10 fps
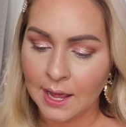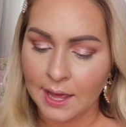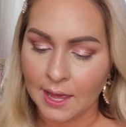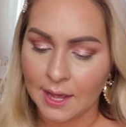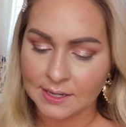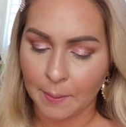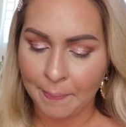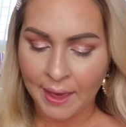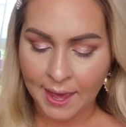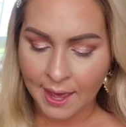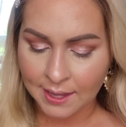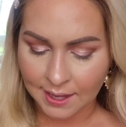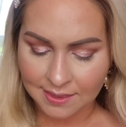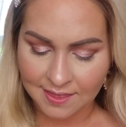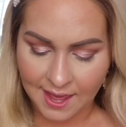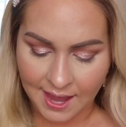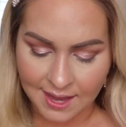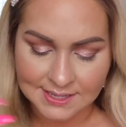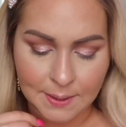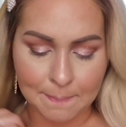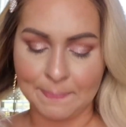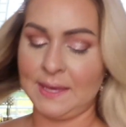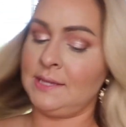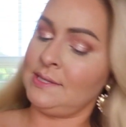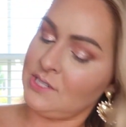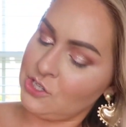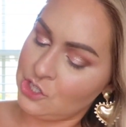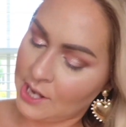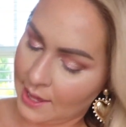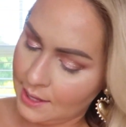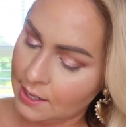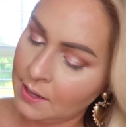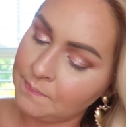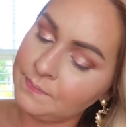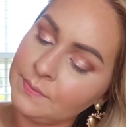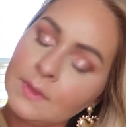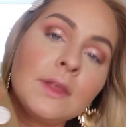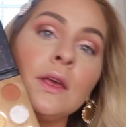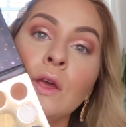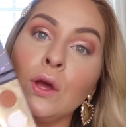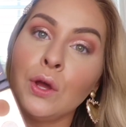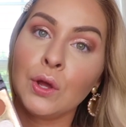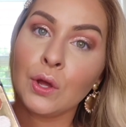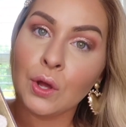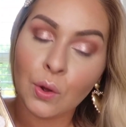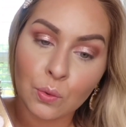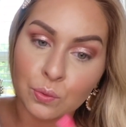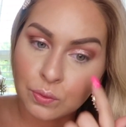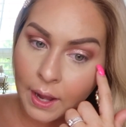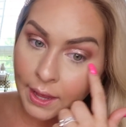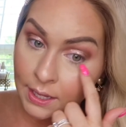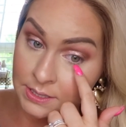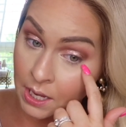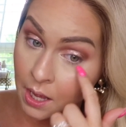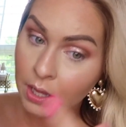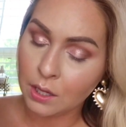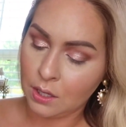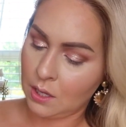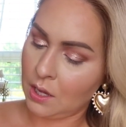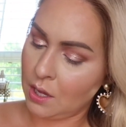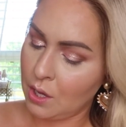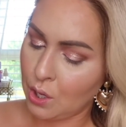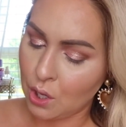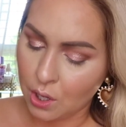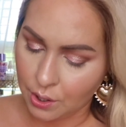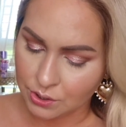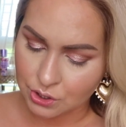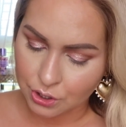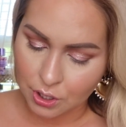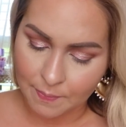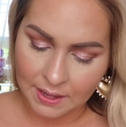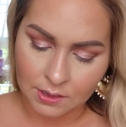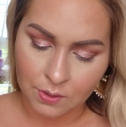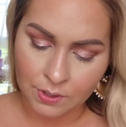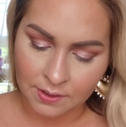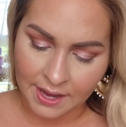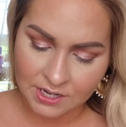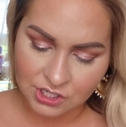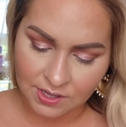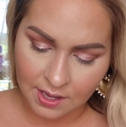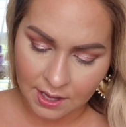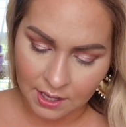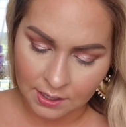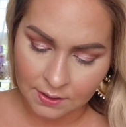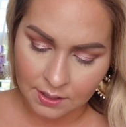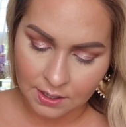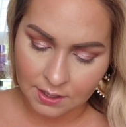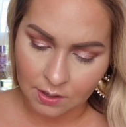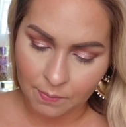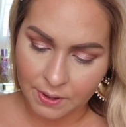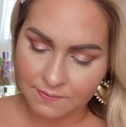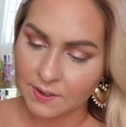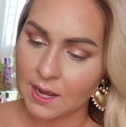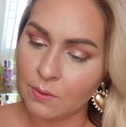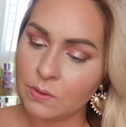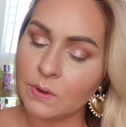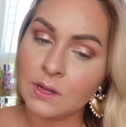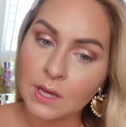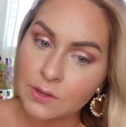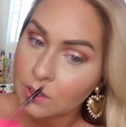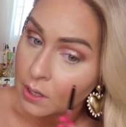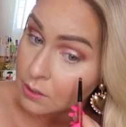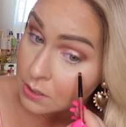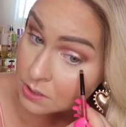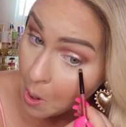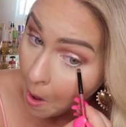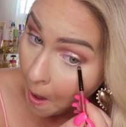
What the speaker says: and pack that Beast shade right under my lower lash line, and then I'll buff it out with one of the other colors.